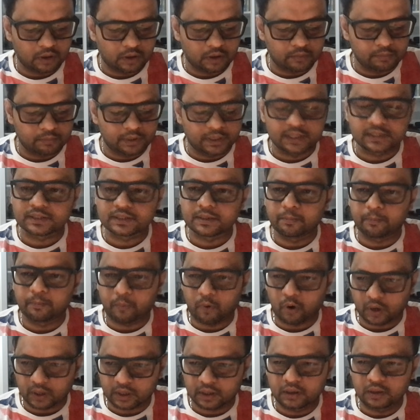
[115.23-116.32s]
It is
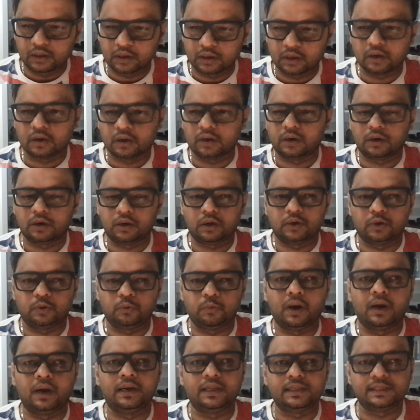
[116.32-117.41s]
important to
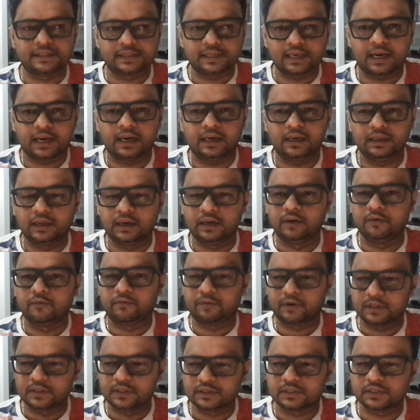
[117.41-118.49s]
understand the
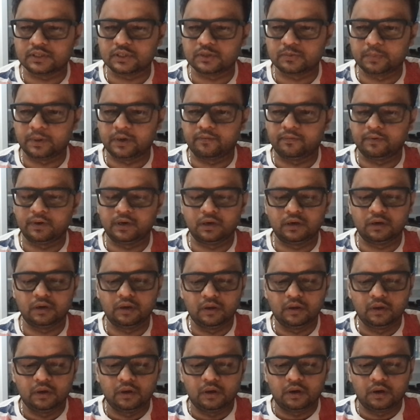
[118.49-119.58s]
differences between
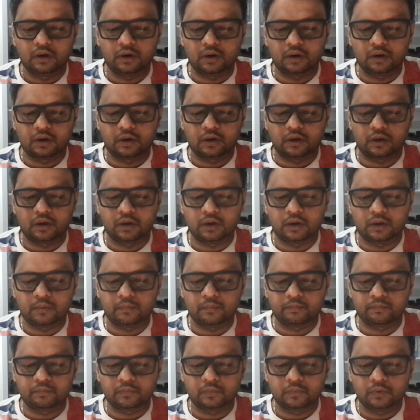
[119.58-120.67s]

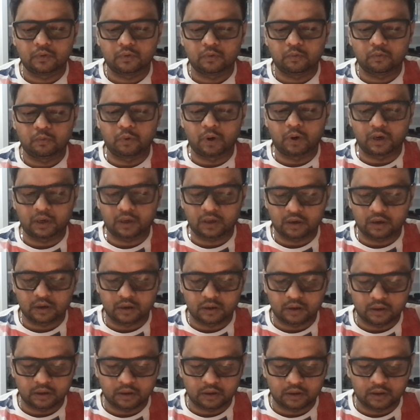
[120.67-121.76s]
what
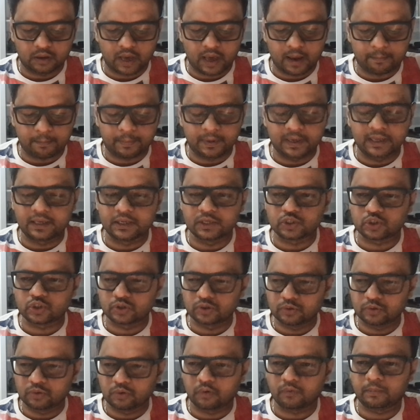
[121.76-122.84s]

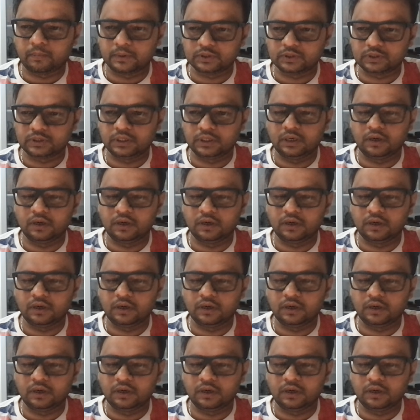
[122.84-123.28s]
application of machine